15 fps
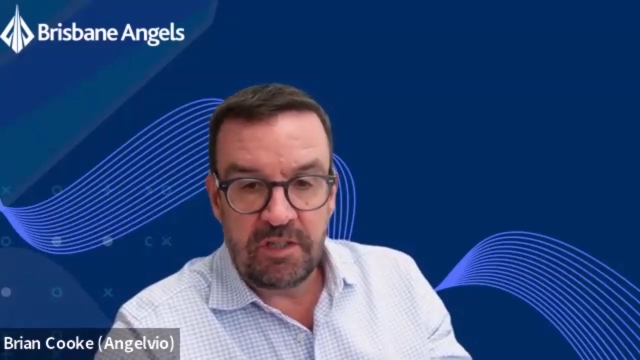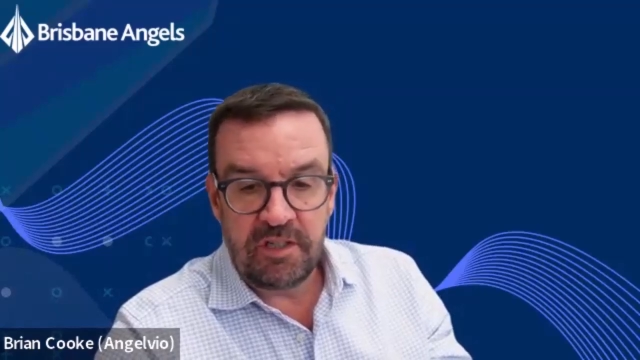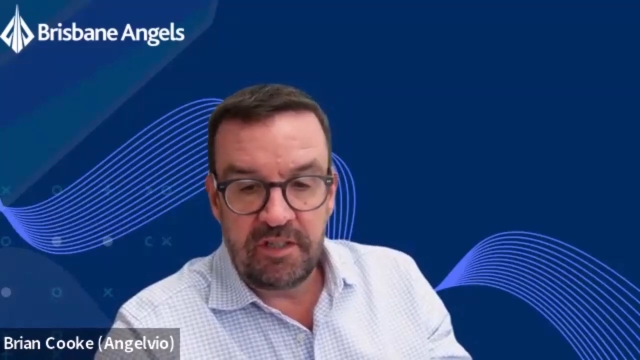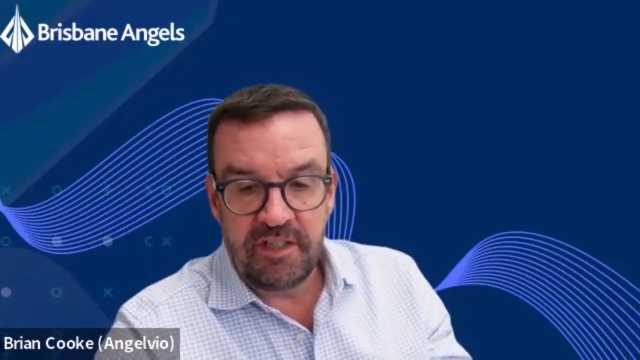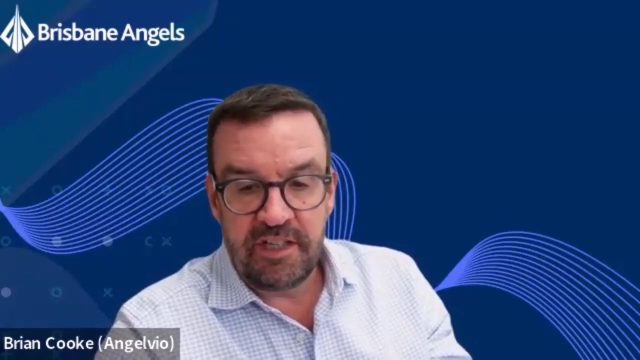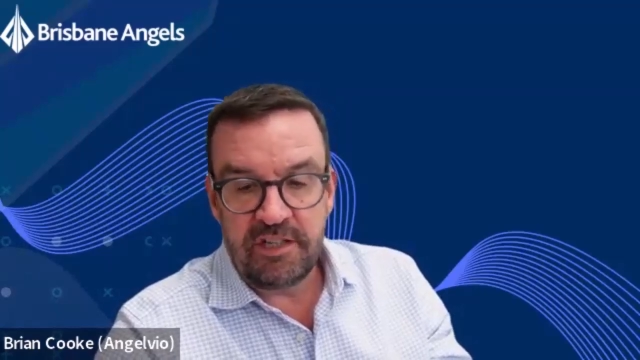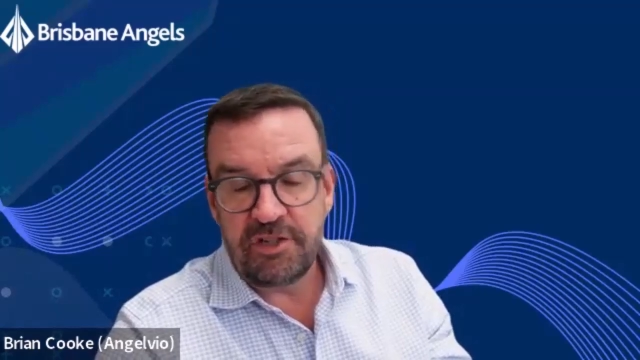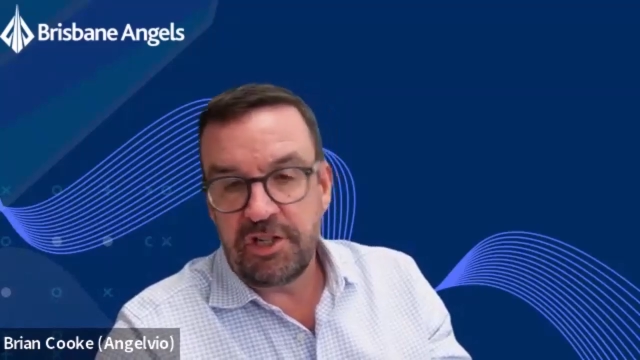
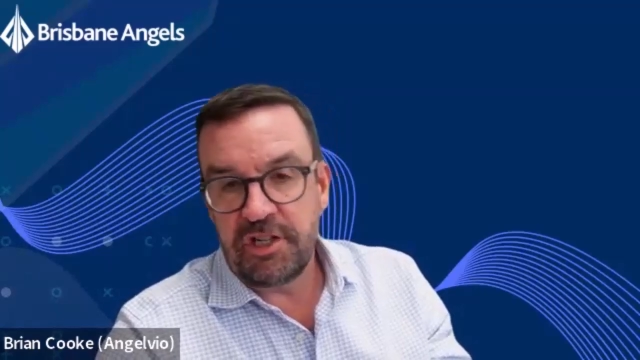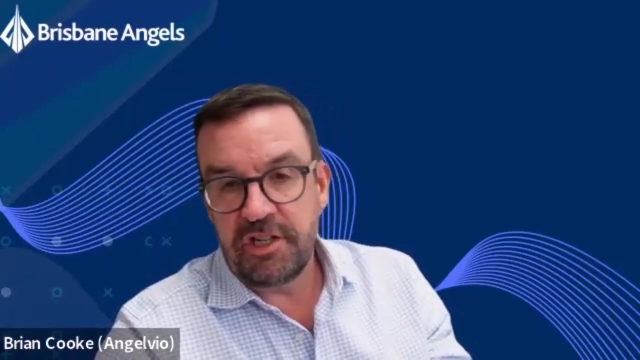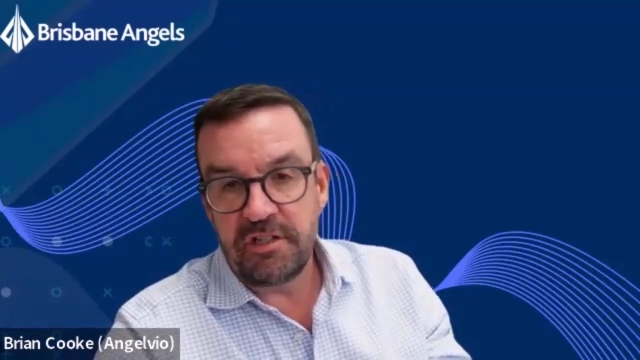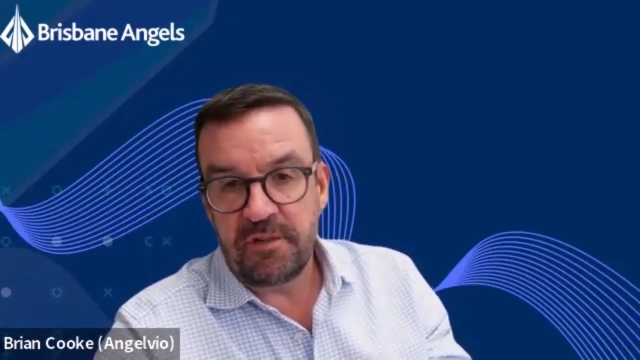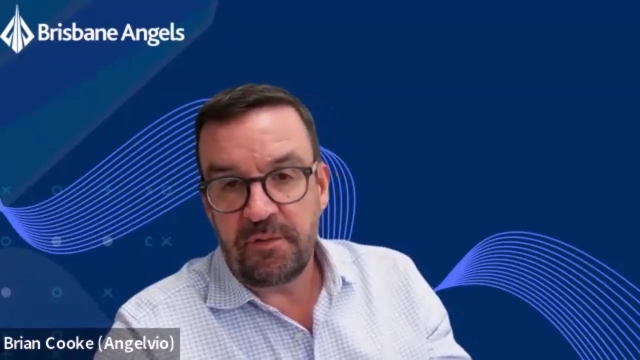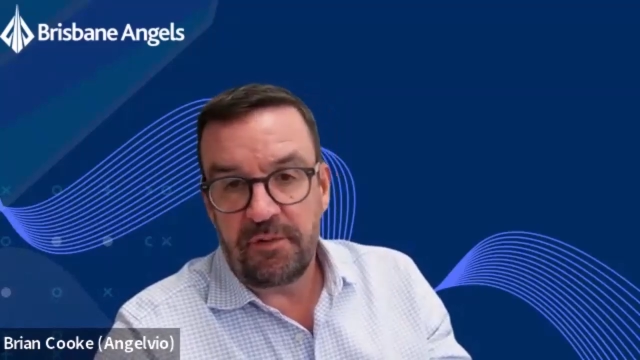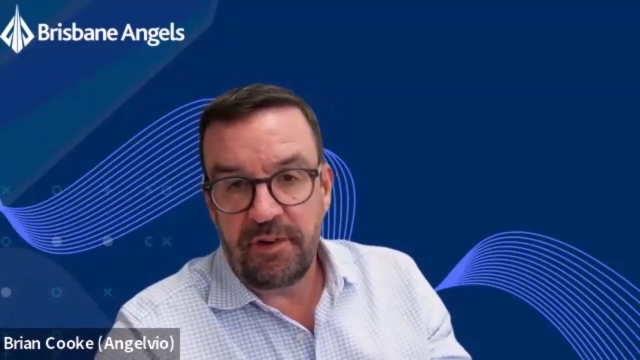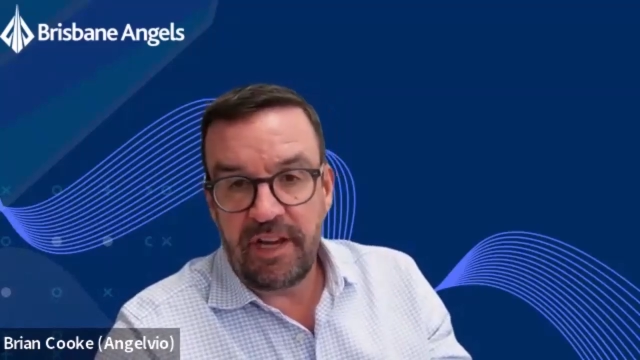their shares
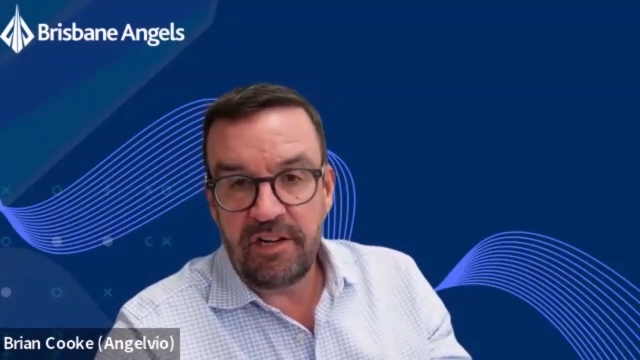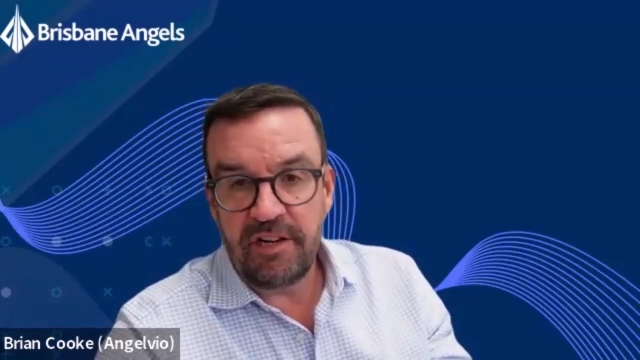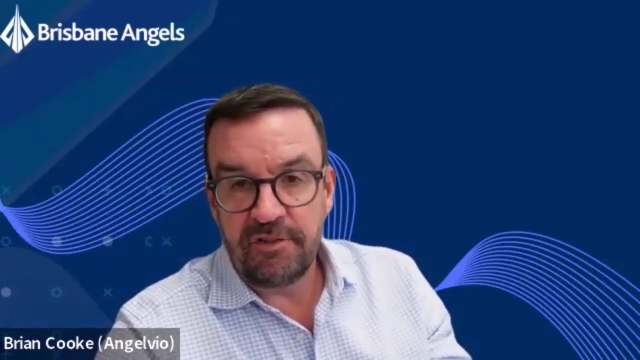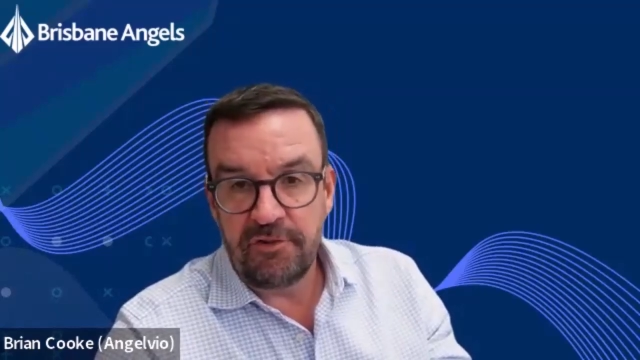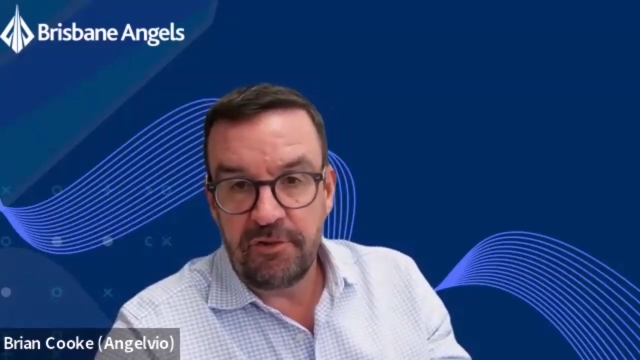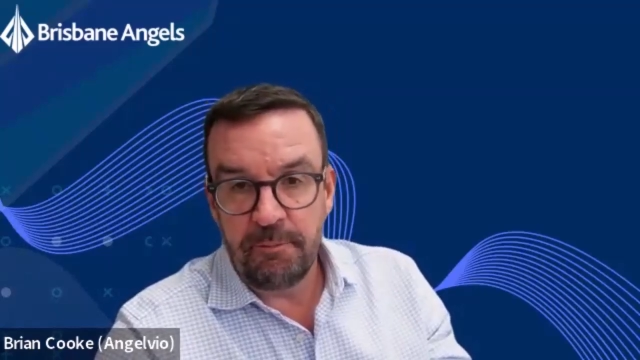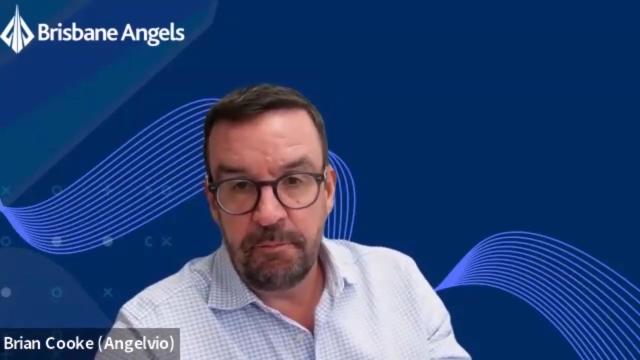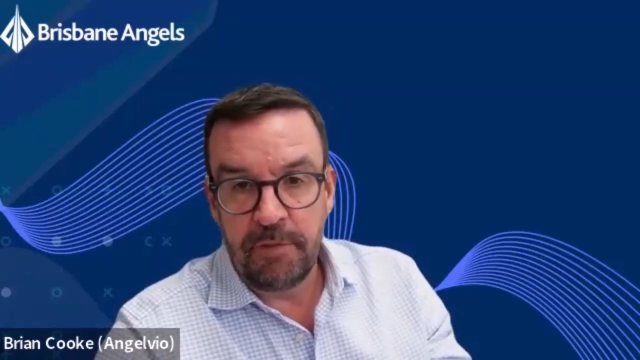for
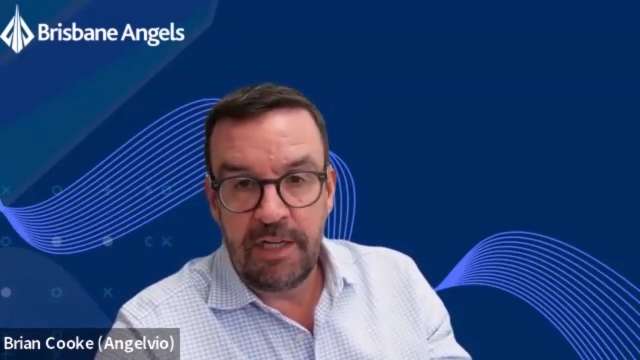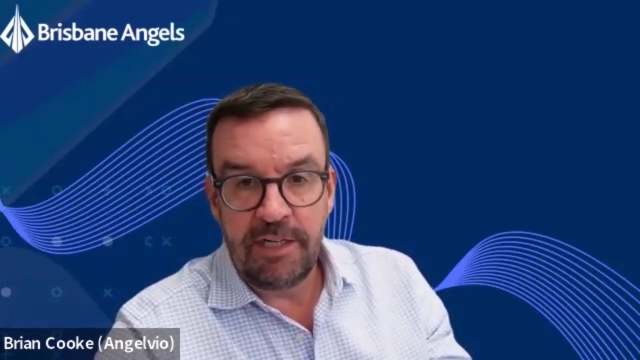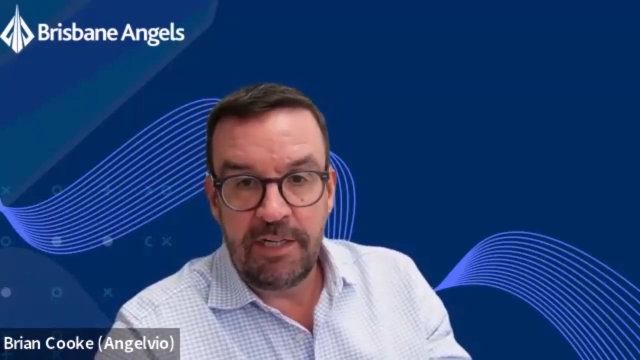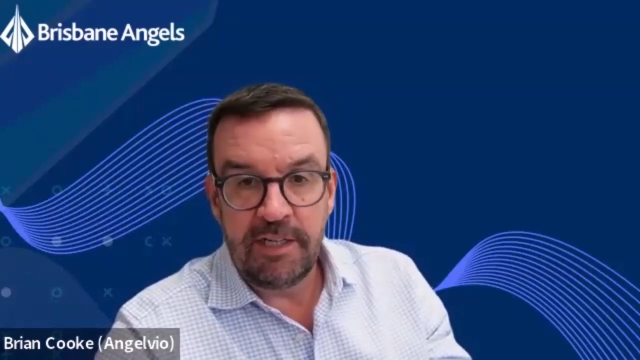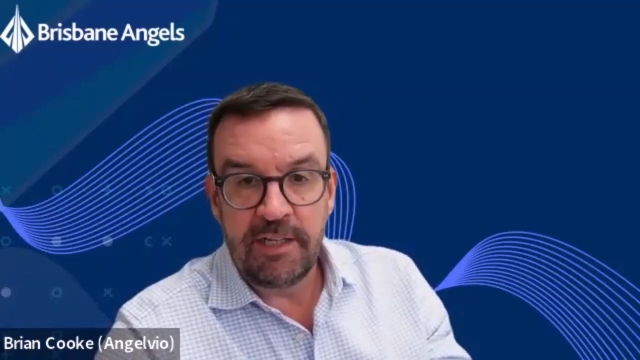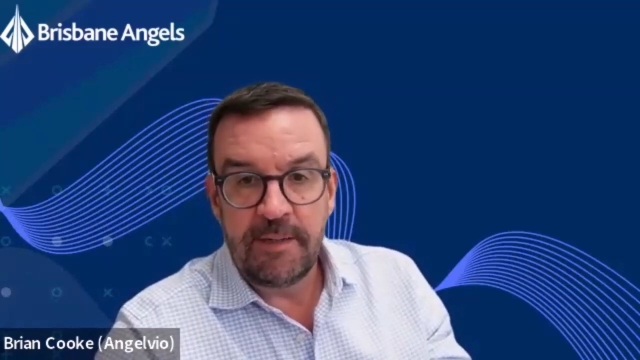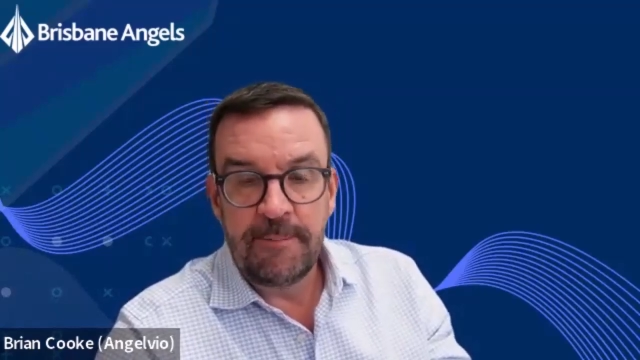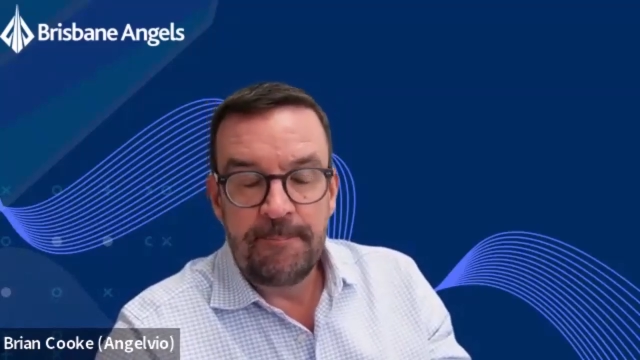800 million